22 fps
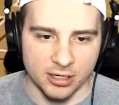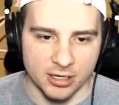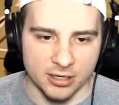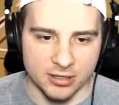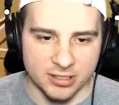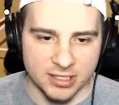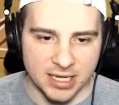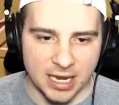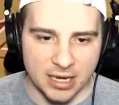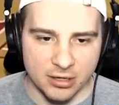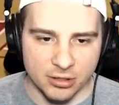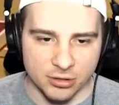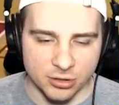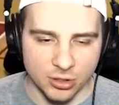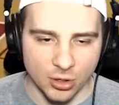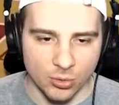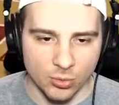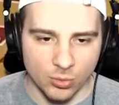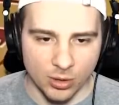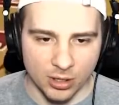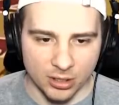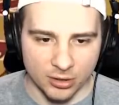Here's a guy,
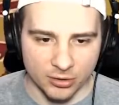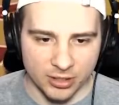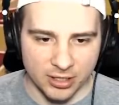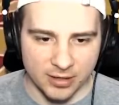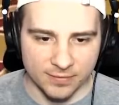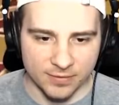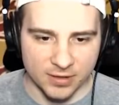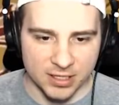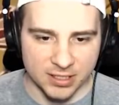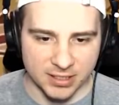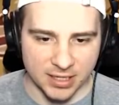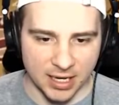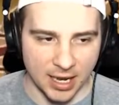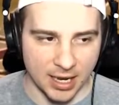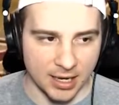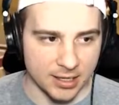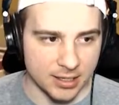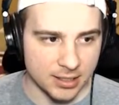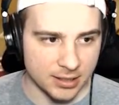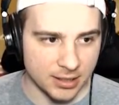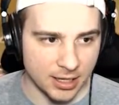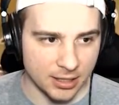don't want to leave this
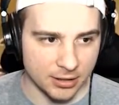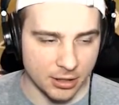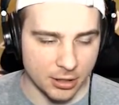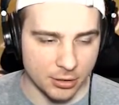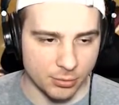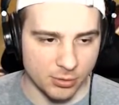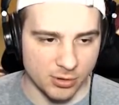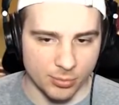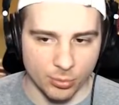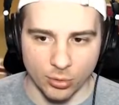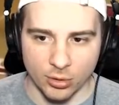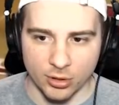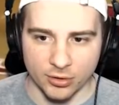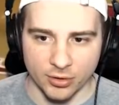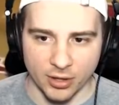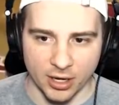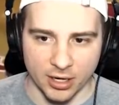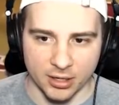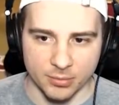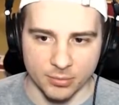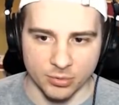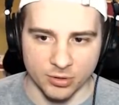guy on the three-point
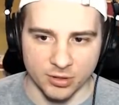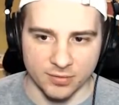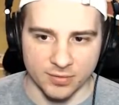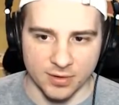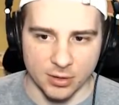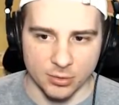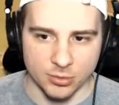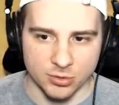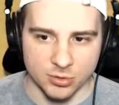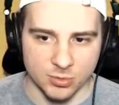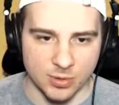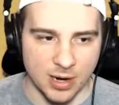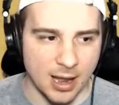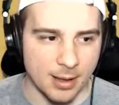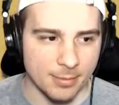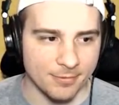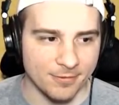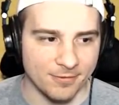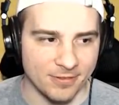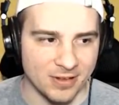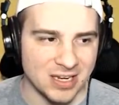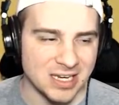line. I believe that was
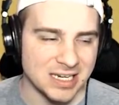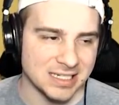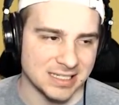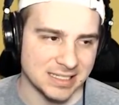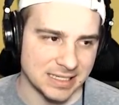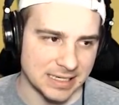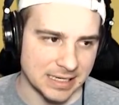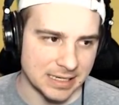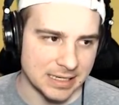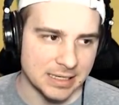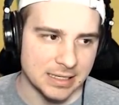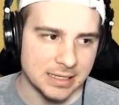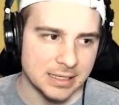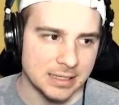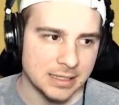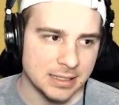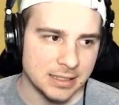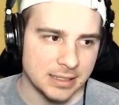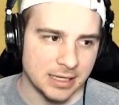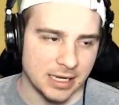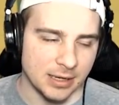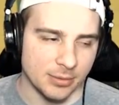Rob Finney,
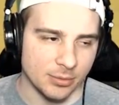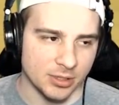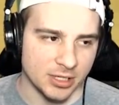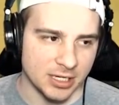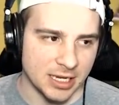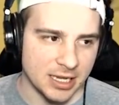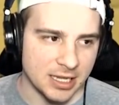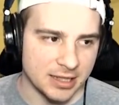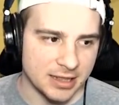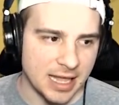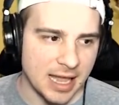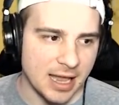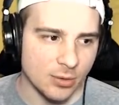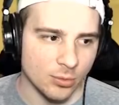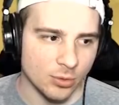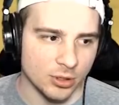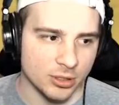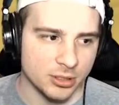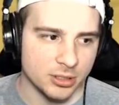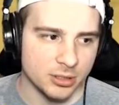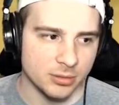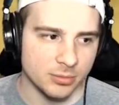able to hit that
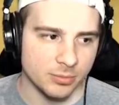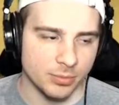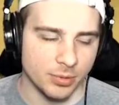one.